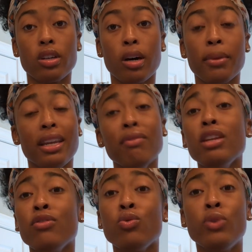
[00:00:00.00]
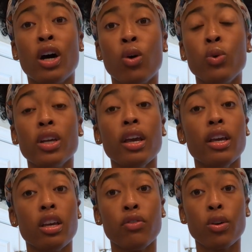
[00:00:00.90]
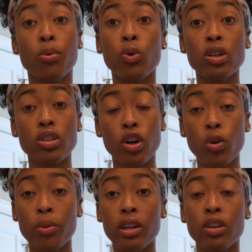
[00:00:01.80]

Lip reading: And even if you don't, if your pores are open